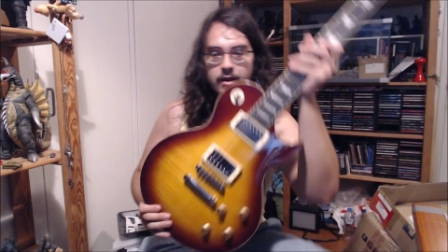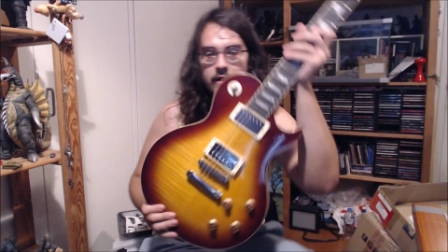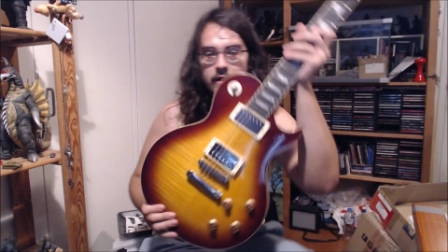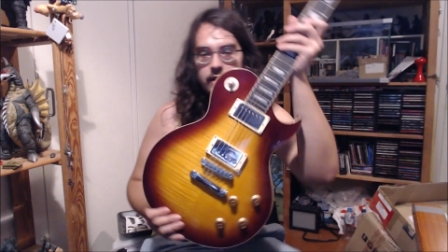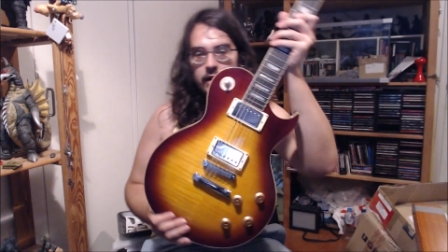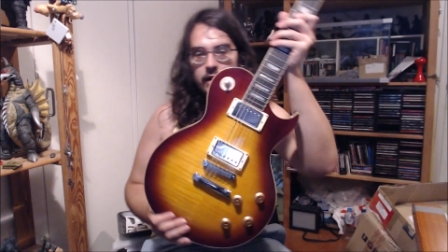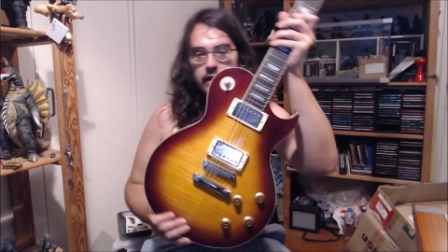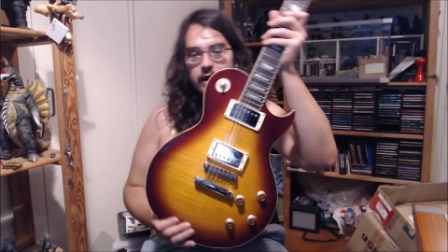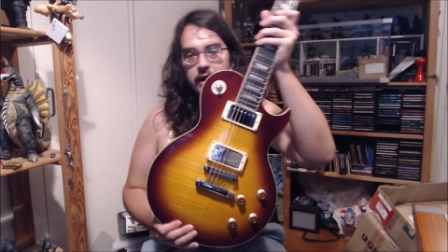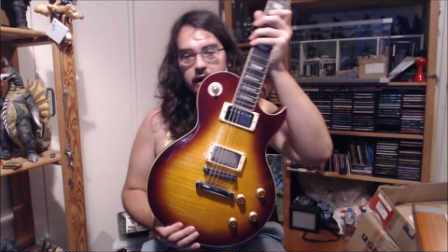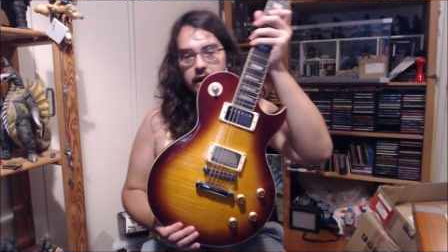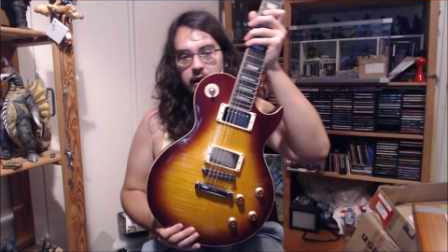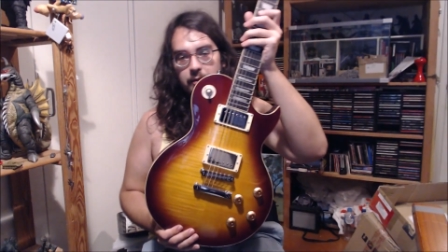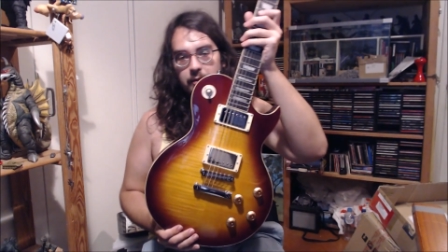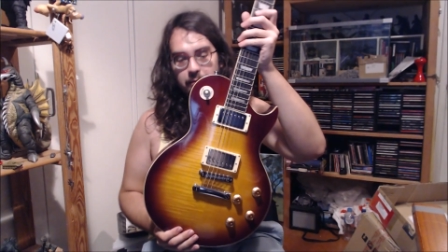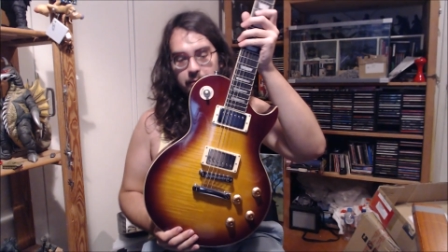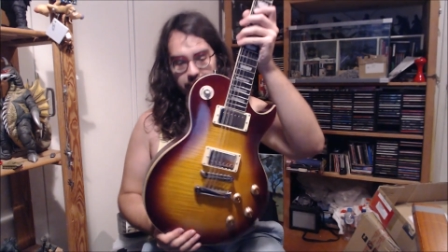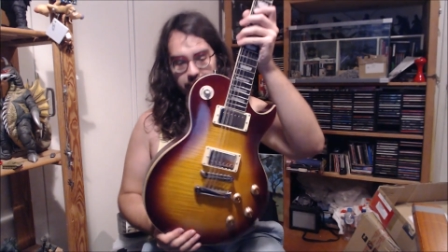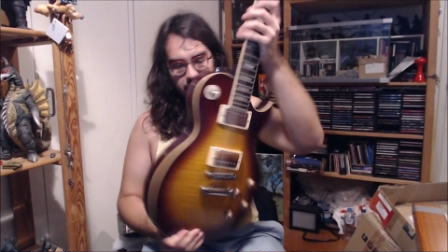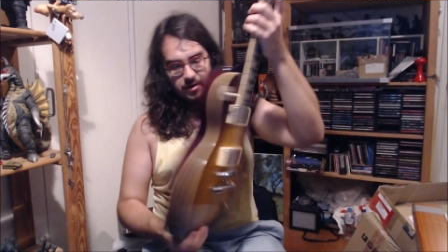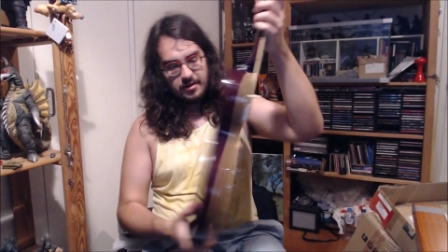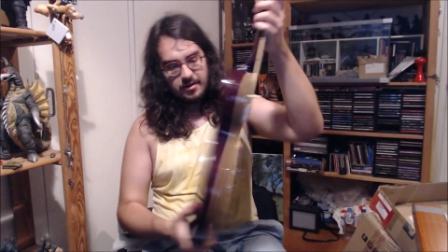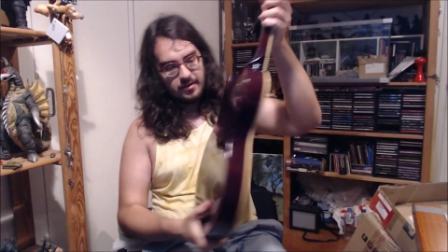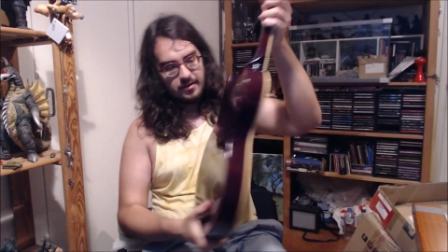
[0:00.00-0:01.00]

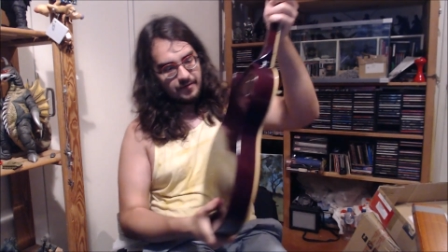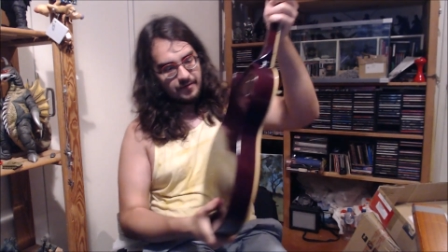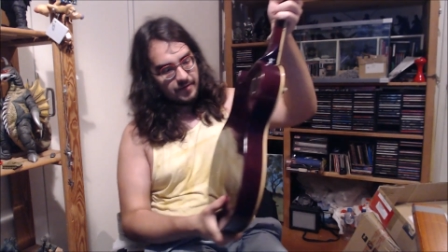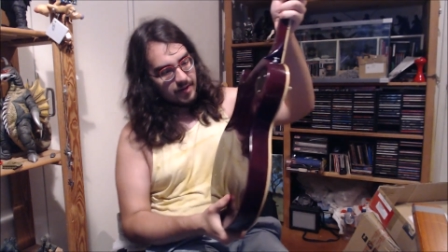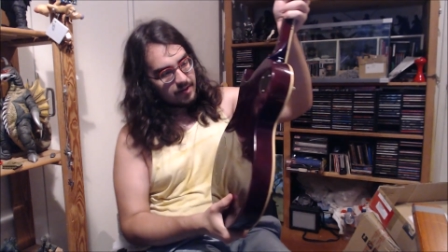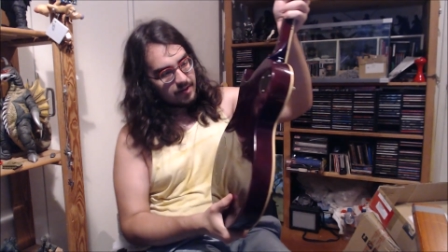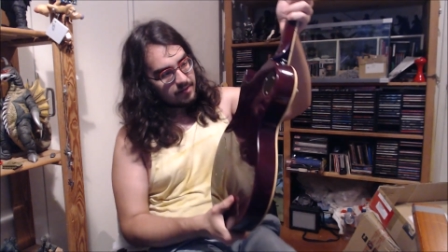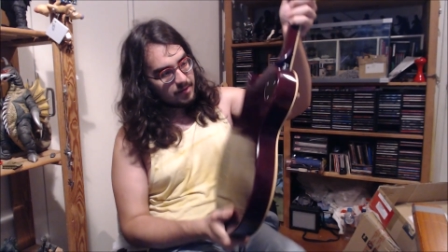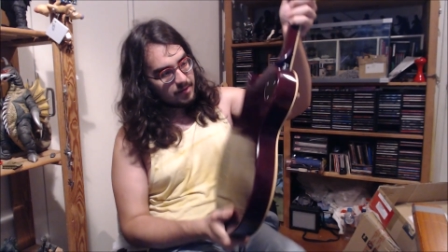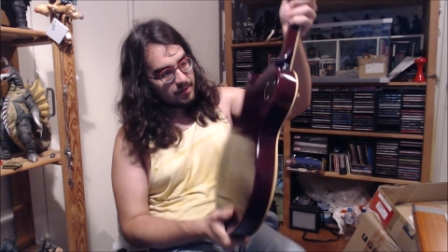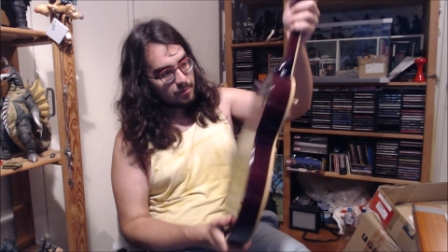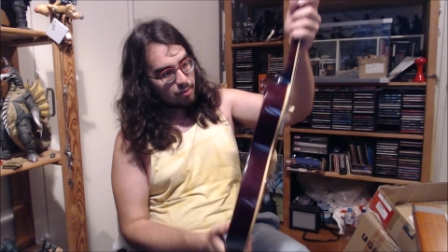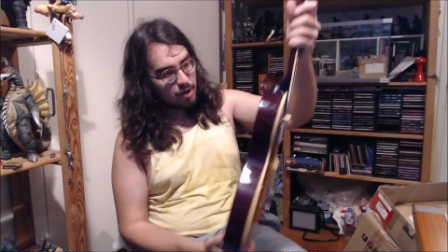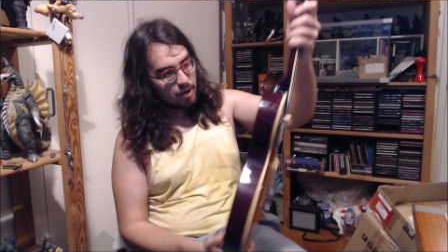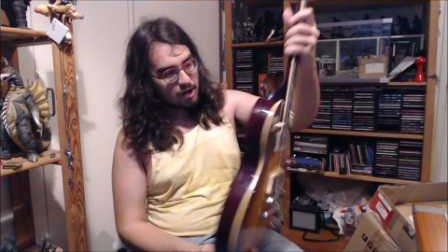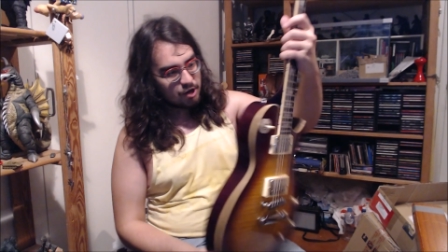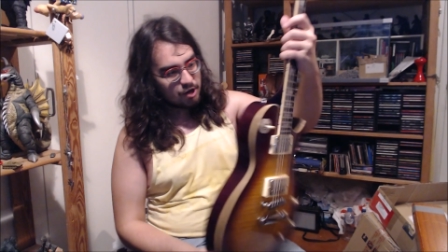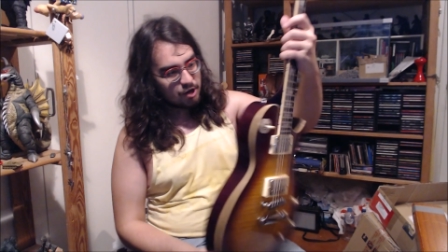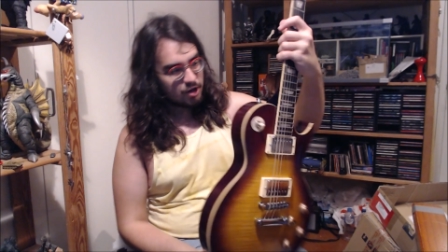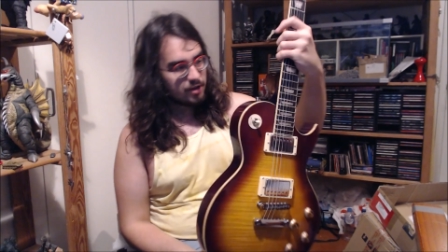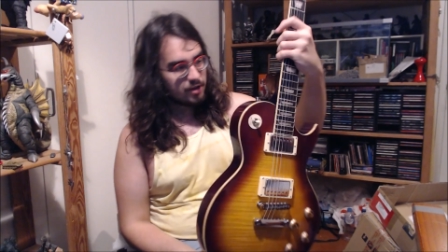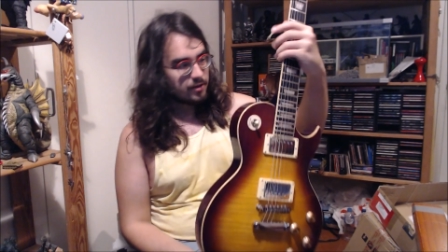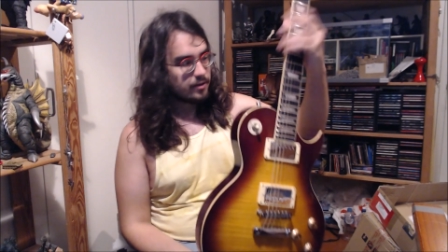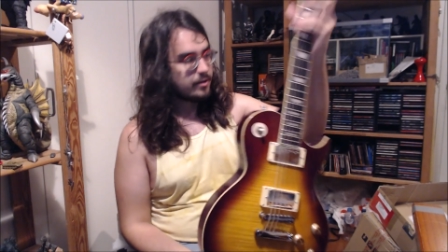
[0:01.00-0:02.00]
But first
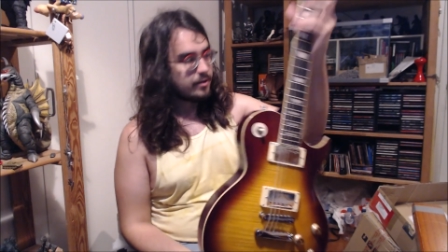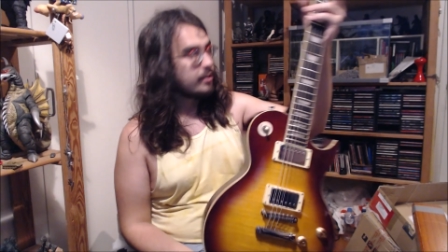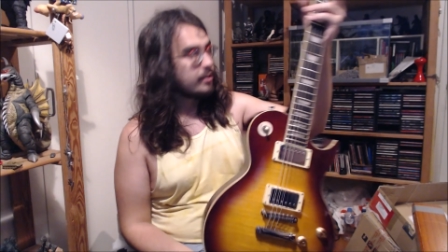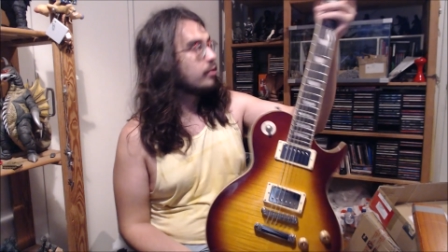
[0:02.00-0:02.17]
impressions,